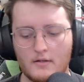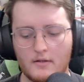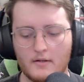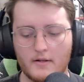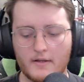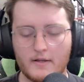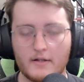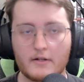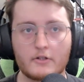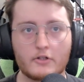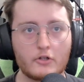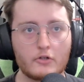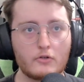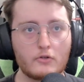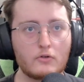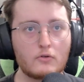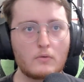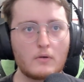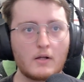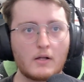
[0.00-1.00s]
and
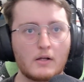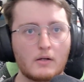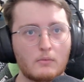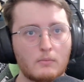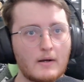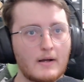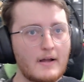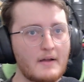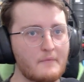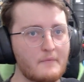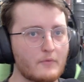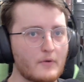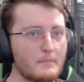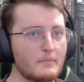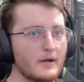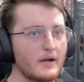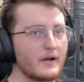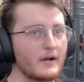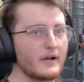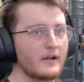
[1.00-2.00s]
two, what I have right
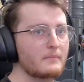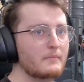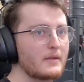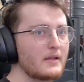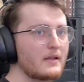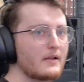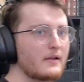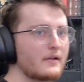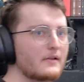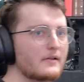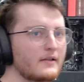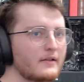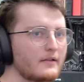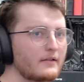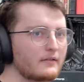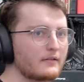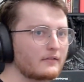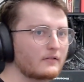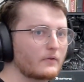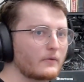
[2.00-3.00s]
behind me
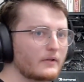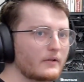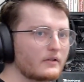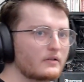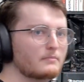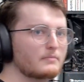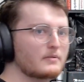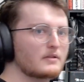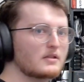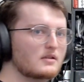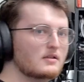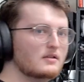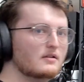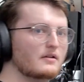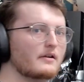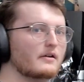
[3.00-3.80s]
is going to be